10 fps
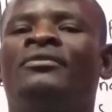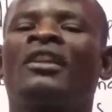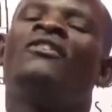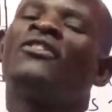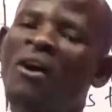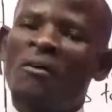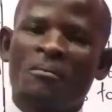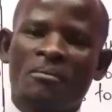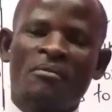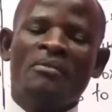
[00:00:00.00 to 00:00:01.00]
from
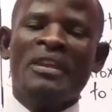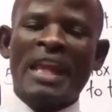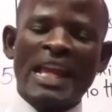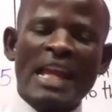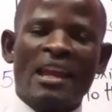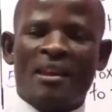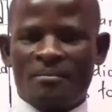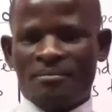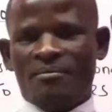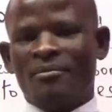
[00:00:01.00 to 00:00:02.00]
the ileum
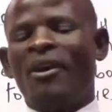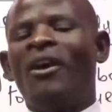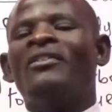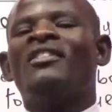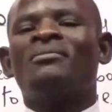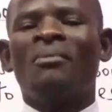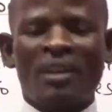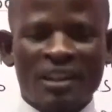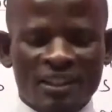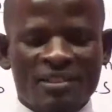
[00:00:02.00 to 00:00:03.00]
or the small
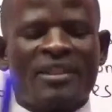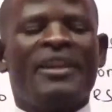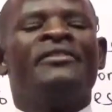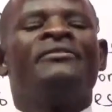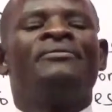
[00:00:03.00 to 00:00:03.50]
intestine.